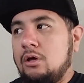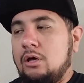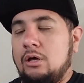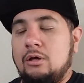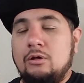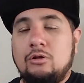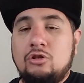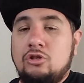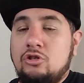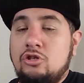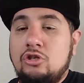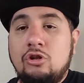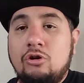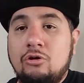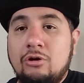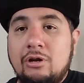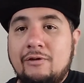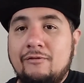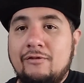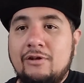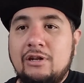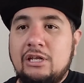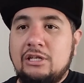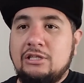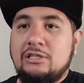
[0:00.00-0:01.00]
you don't
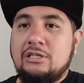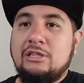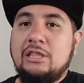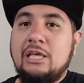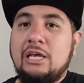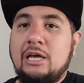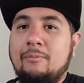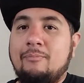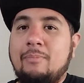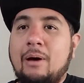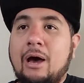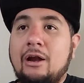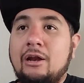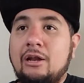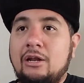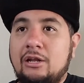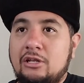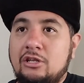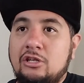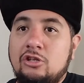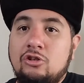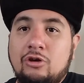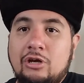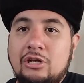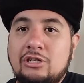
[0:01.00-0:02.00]
even need to think about it,
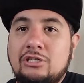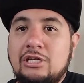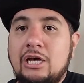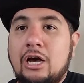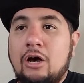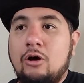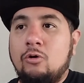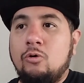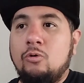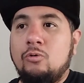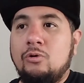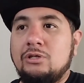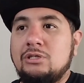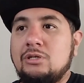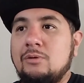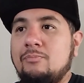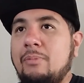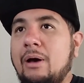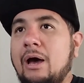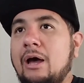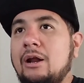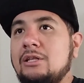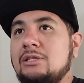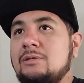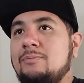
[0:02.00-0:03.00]
you could tell who it's
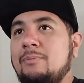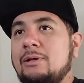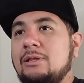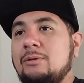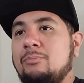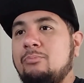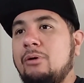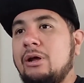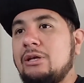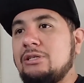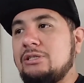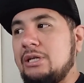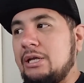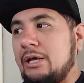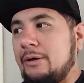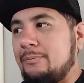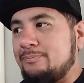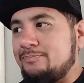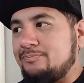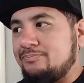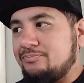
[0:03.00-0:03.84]
about the president,